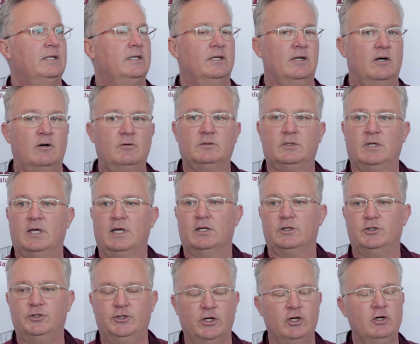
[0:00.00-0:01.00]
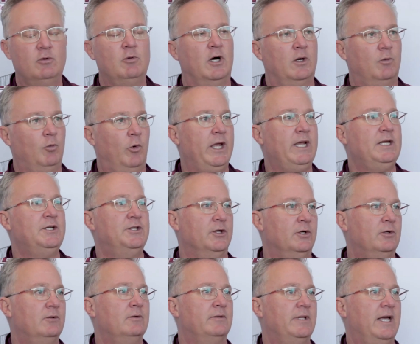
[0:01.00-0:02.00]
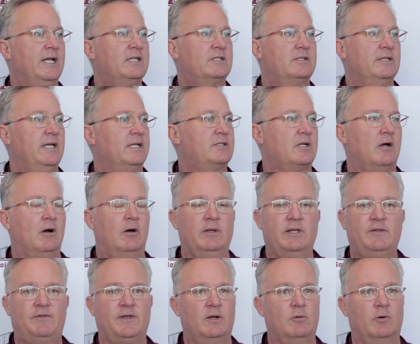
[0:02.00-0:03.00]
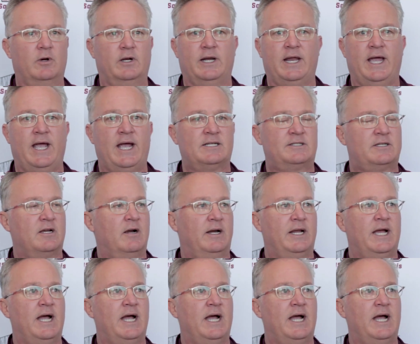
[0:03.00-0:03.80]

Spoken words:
You know, do what we do. That's the only thing we're going to ask our